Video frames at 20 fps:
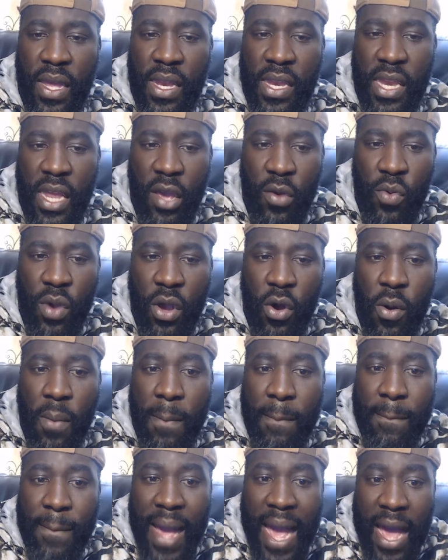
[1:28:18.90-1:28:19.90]
Then we're going
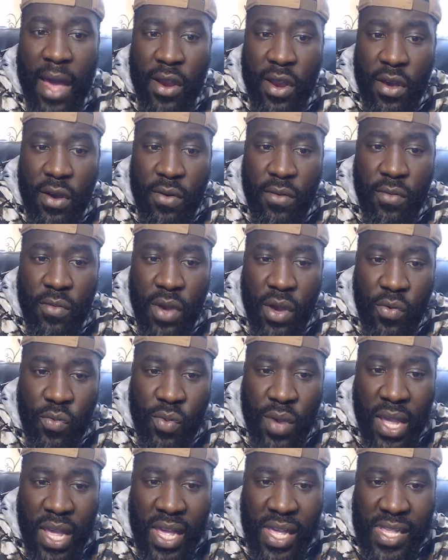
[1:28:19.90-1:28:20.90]
to mount up with
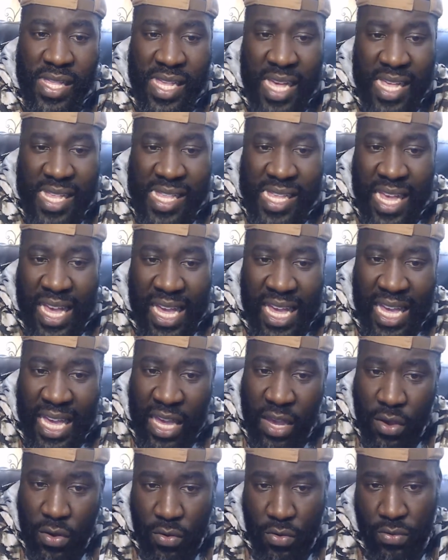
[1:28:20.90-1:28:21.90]
wings as an
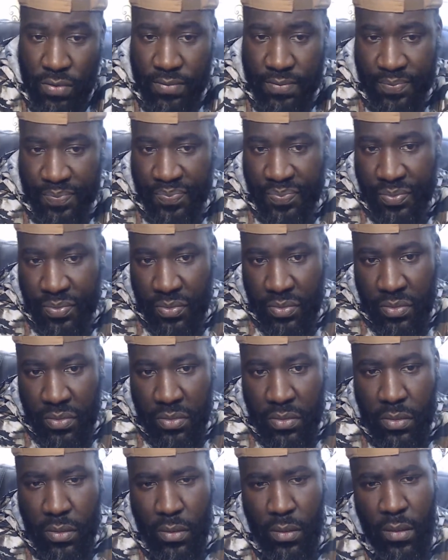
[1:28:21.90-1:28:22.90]
eagle,
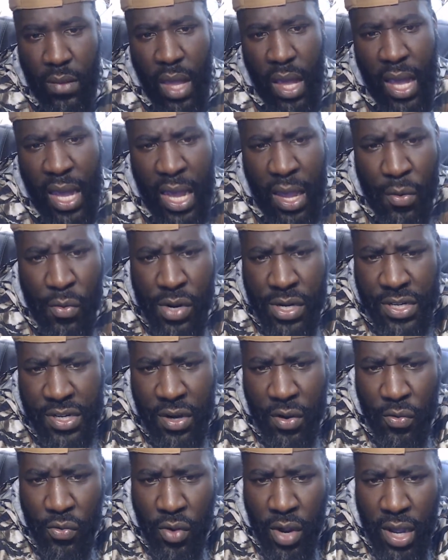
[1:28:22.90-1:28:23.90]
and we
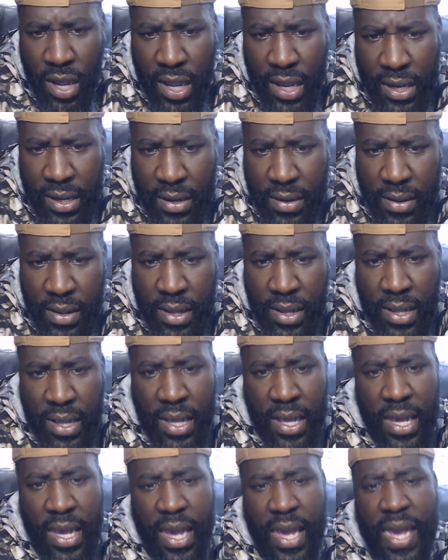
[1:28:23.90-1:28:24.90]
shall run
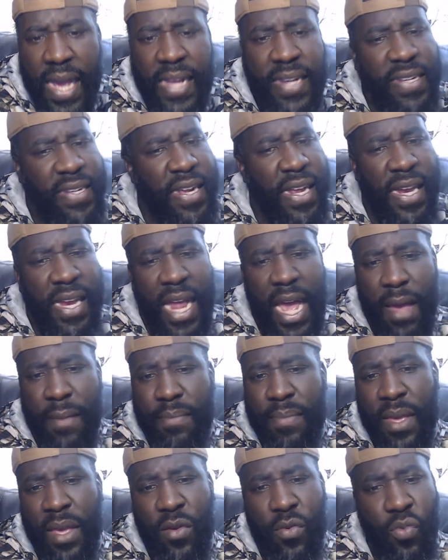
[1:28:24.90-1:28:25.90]
and shall
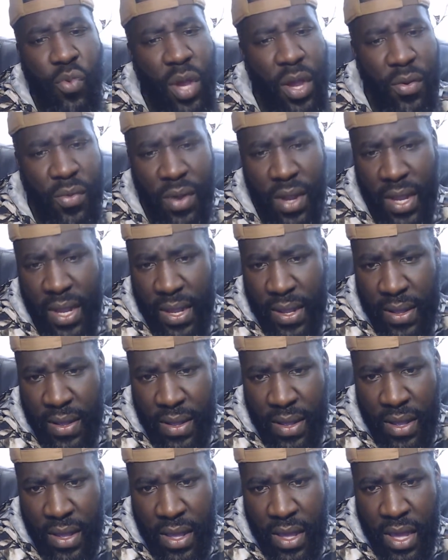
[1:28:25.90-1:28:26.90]
not be weary,
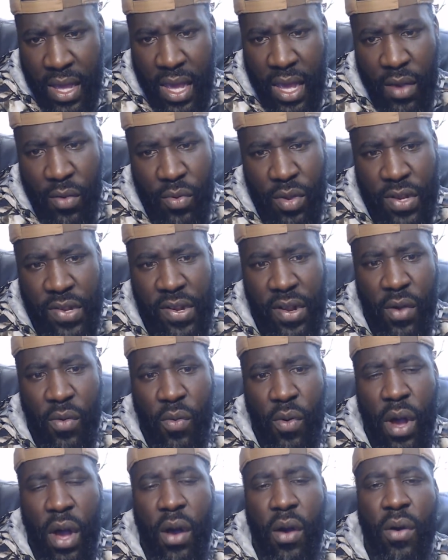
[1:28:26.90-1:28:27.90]
and we shall
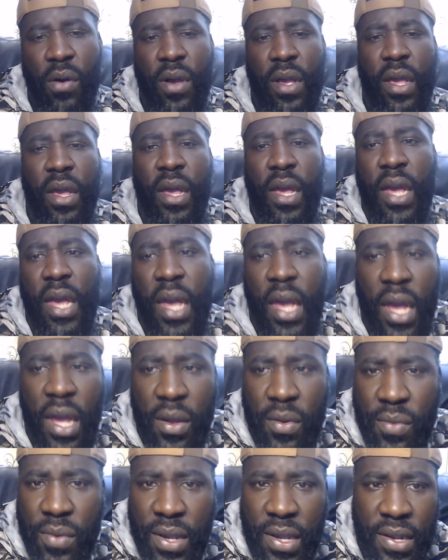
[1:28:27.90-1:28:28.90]
walk
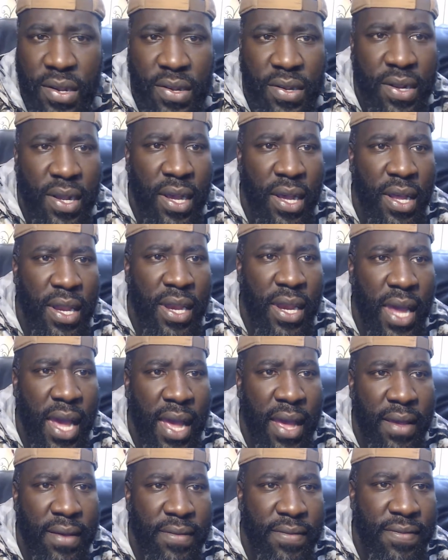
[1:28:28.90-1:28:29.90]
and we shall
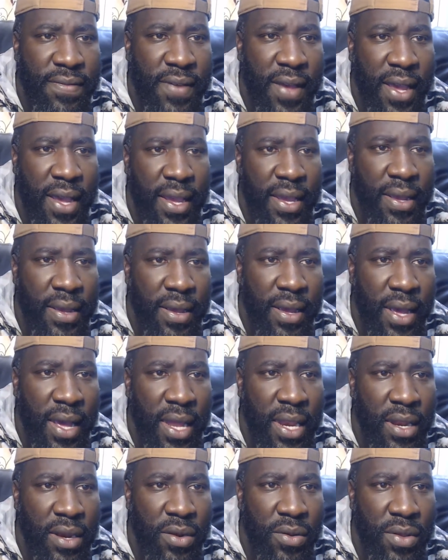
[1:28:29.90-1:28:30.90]
not faint.
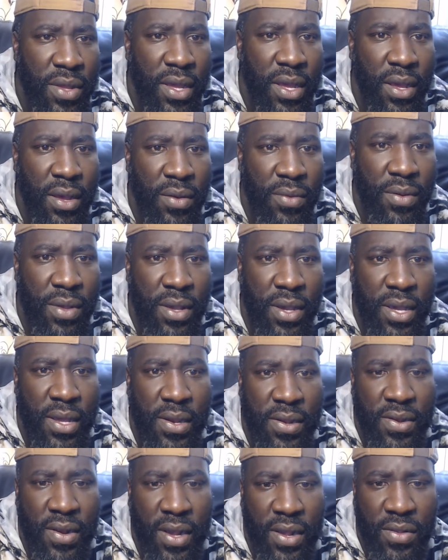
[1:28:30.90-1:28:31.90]
Hallelujah. When you
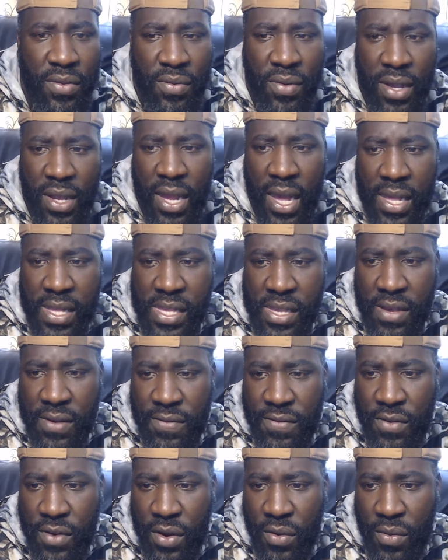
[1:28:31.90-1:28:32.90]
get a chance, read Isaiah
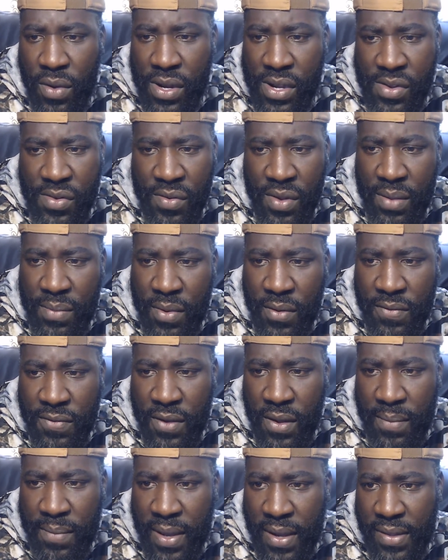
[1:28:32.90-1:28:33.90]
41. Just read both
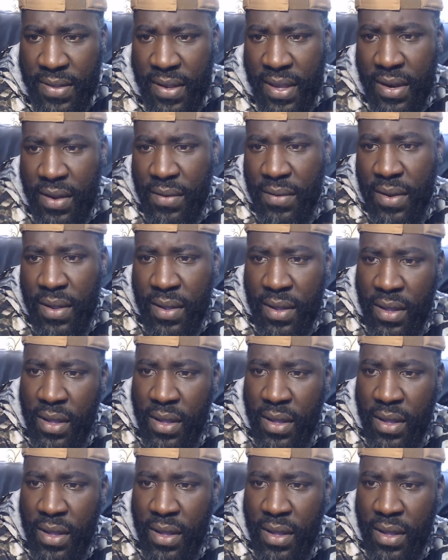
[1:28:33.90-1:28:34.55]
of them, meditate on them.